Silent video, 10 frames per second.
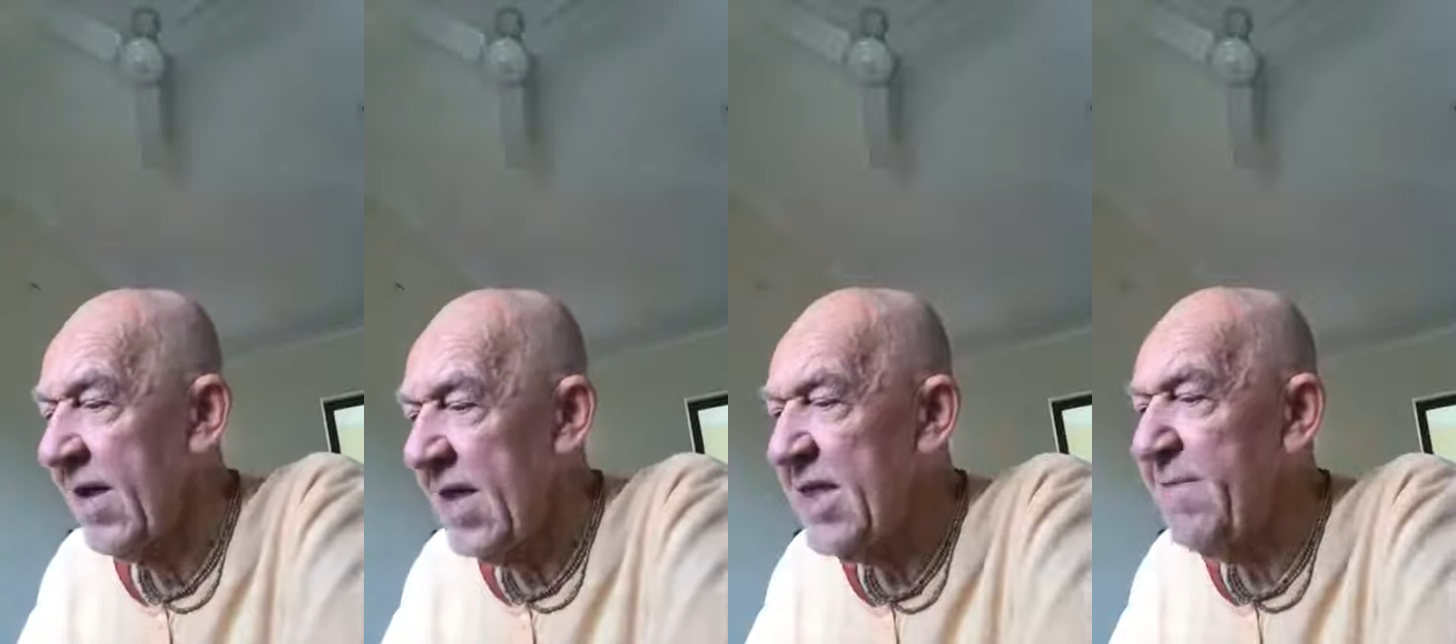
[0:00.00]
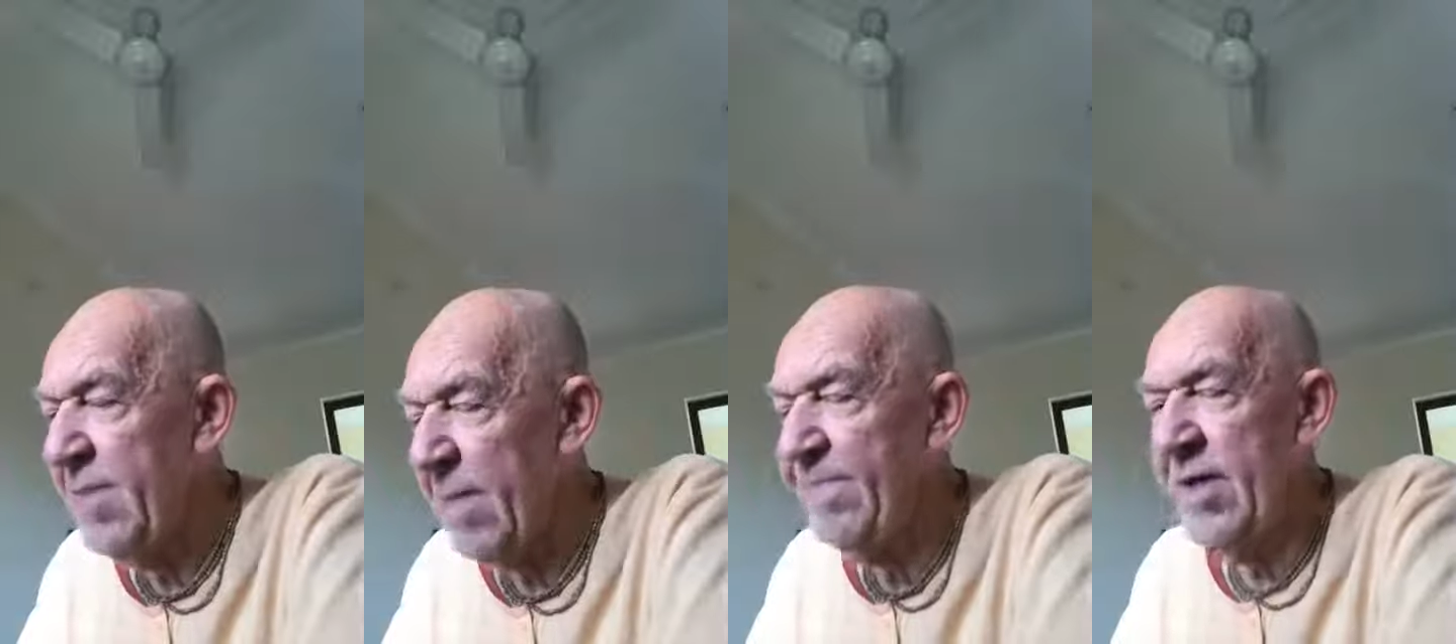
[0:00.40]
That's
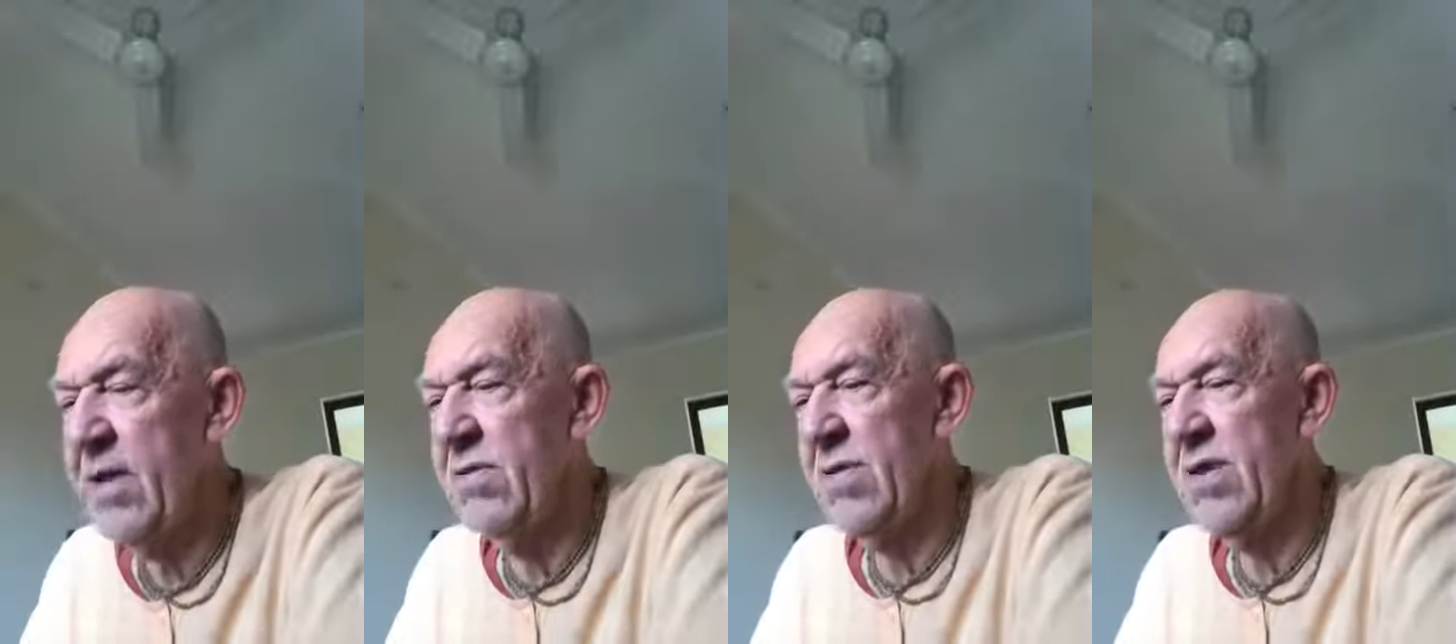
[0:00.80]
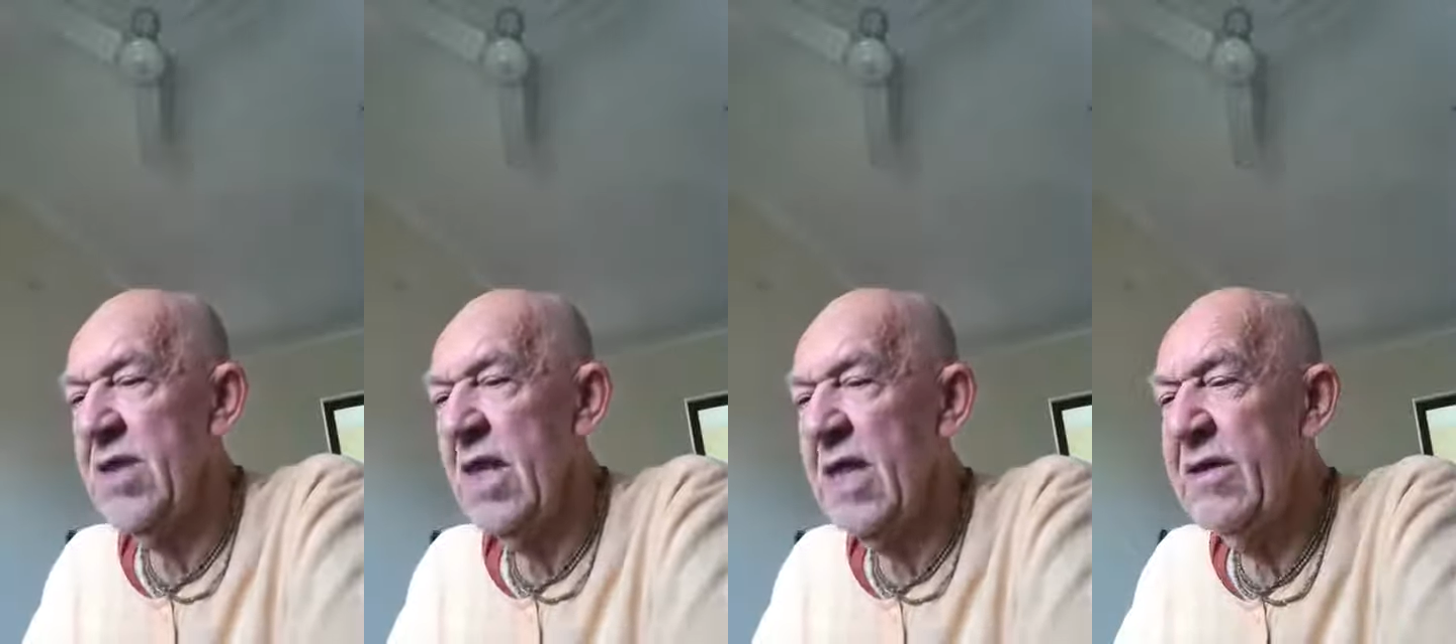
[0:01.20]
proper
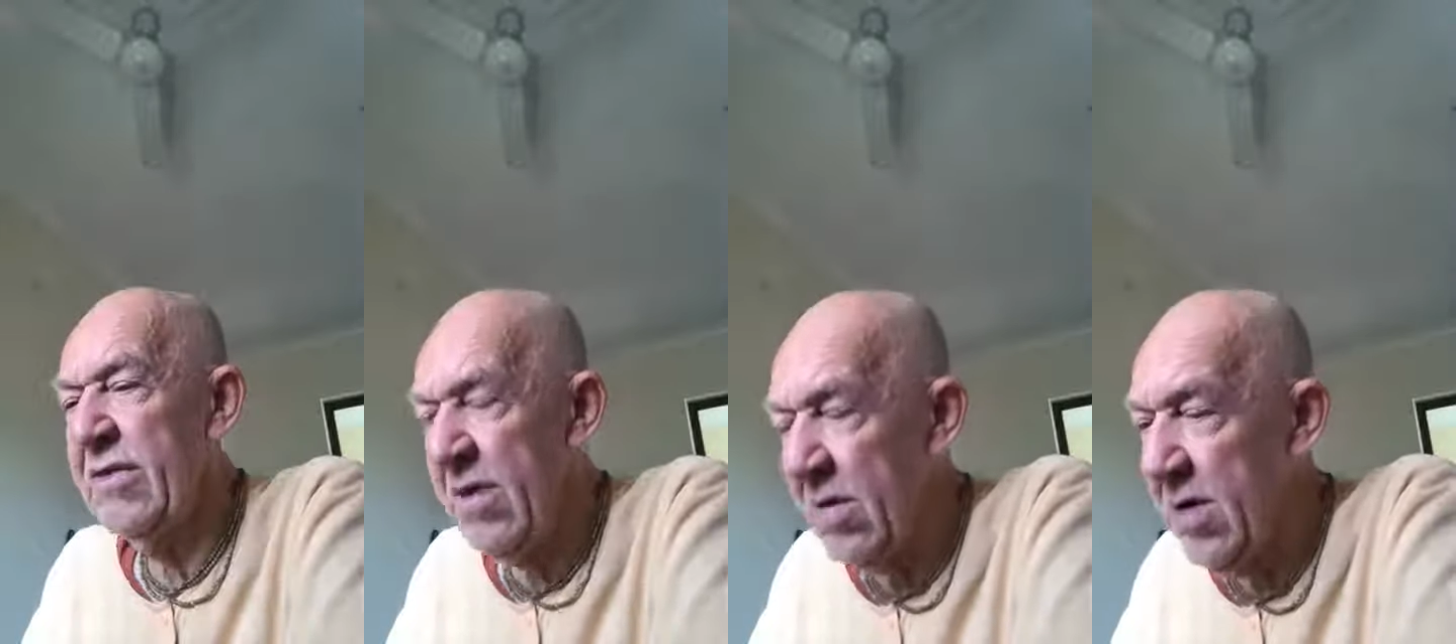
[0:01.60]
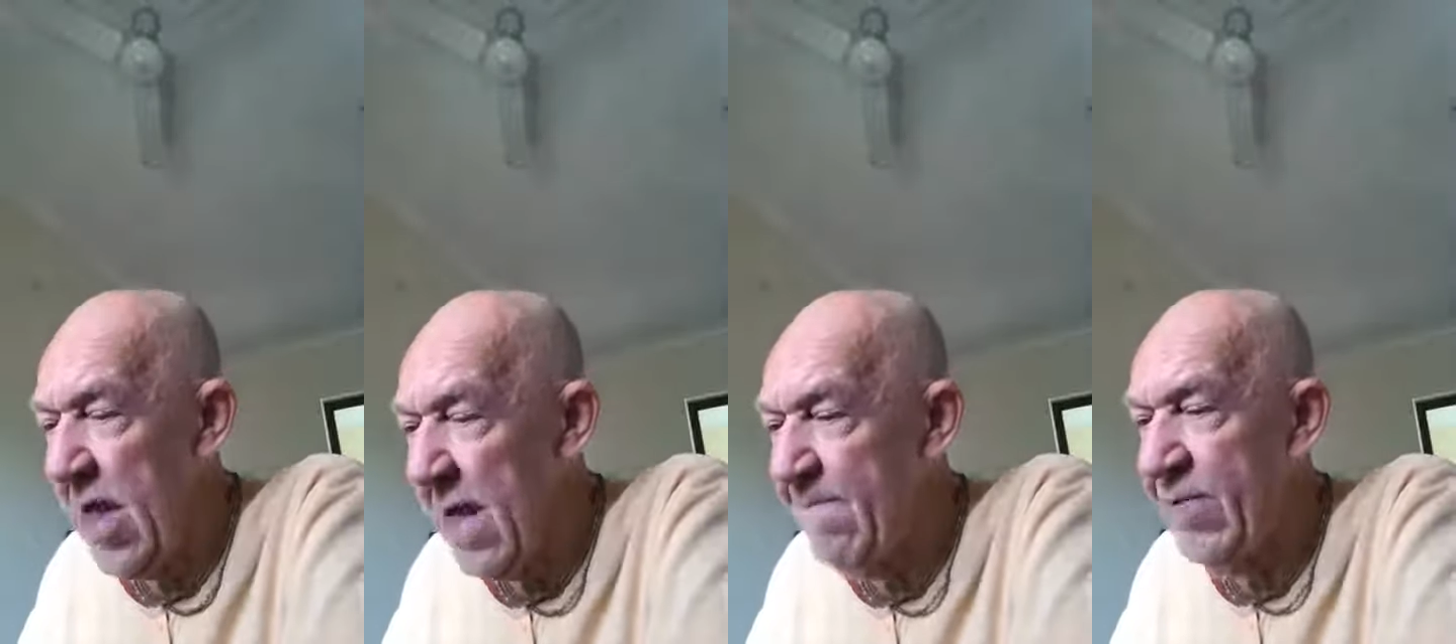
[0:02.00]
use. And
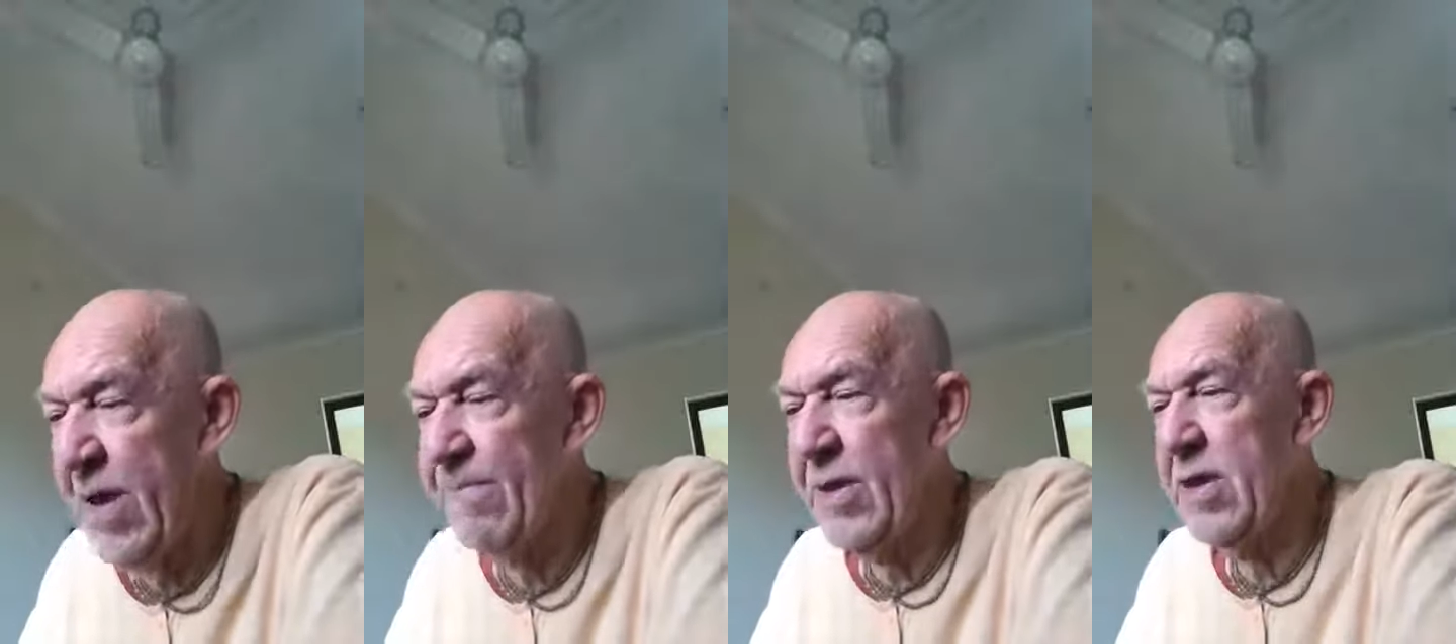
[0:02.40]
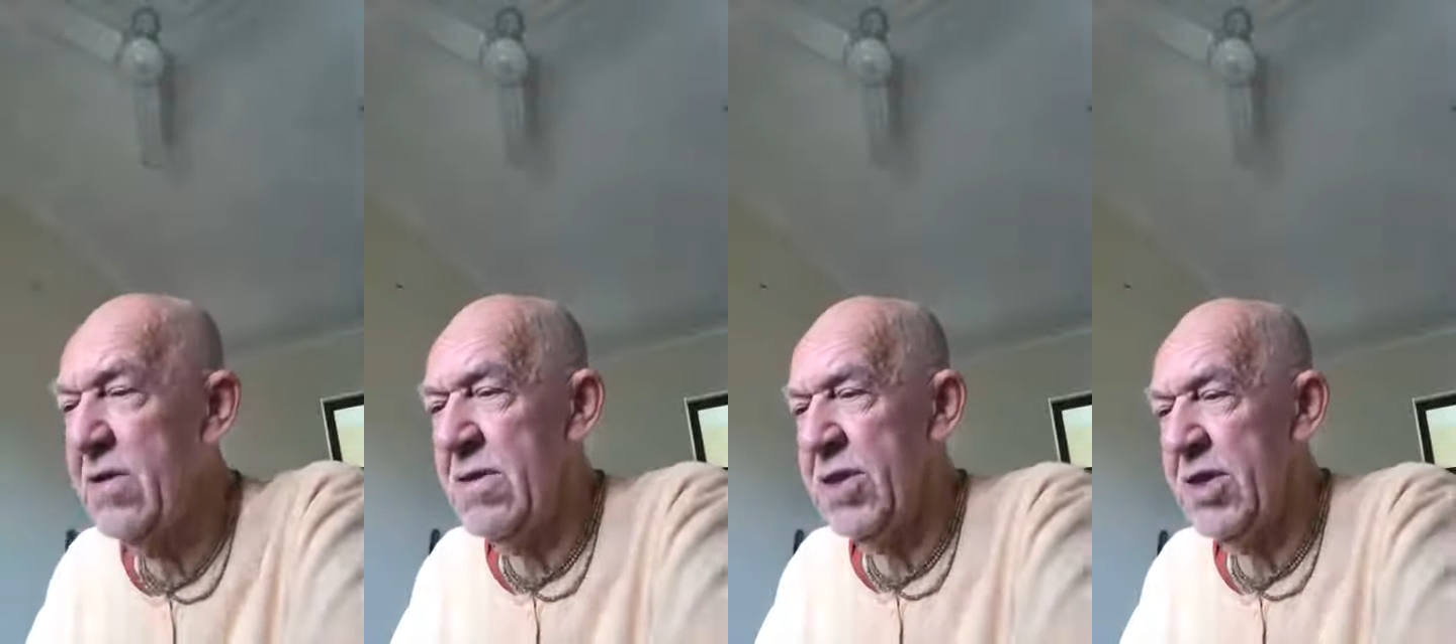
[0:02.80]
improper
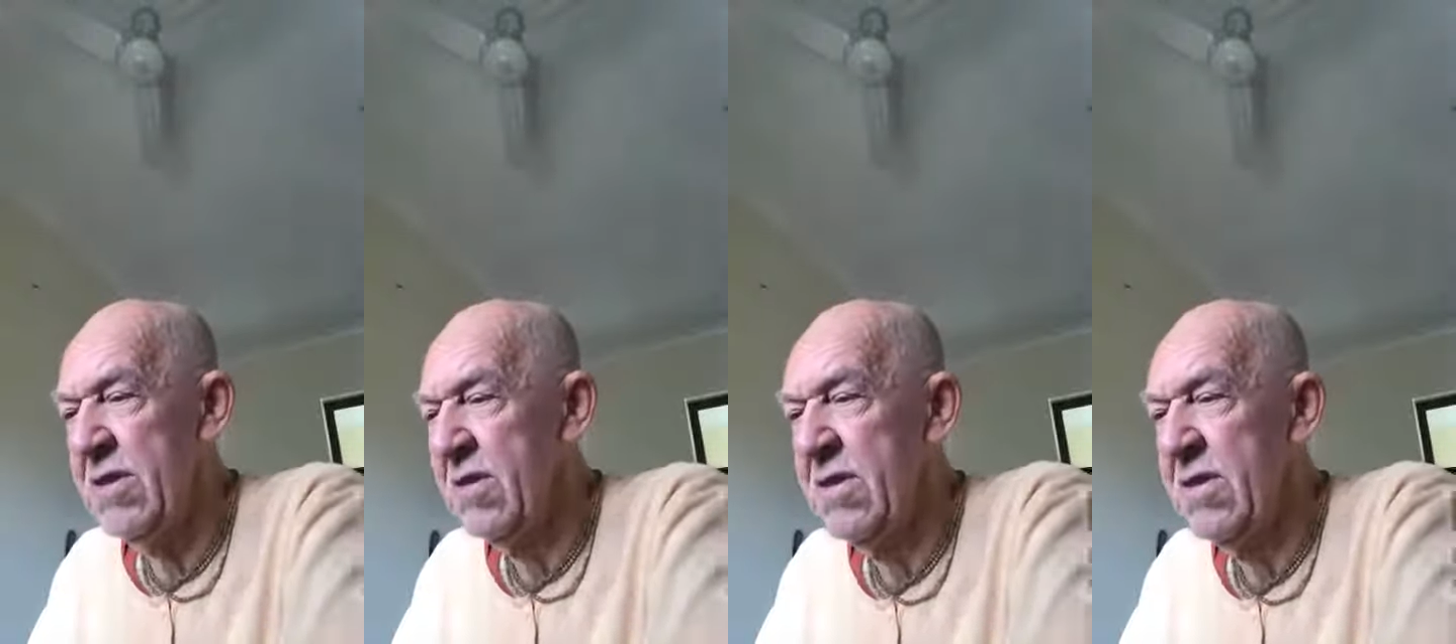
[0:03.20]
use?